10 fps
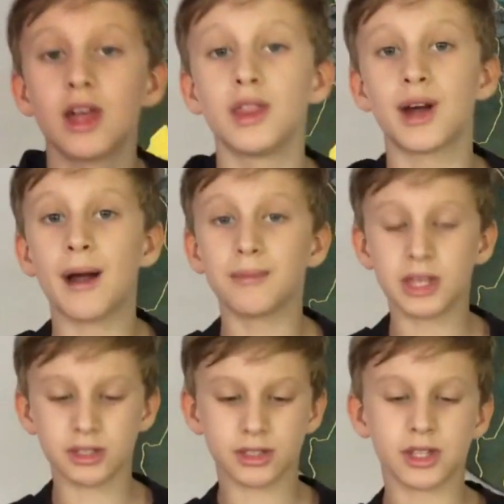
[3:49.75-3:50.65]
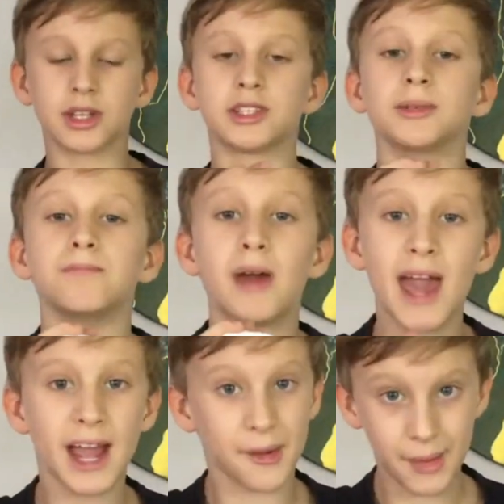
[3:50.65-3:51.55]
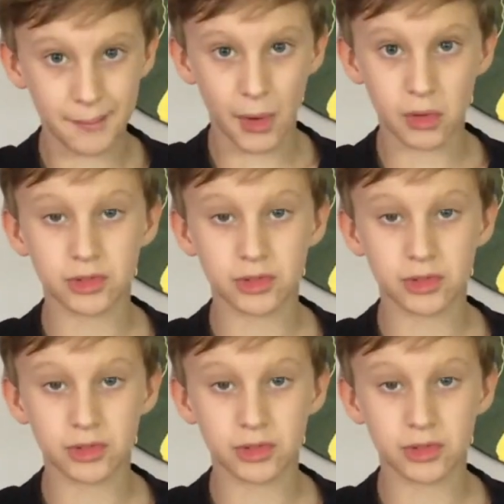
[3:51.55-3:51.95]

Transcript: That means that it's in pairing mode,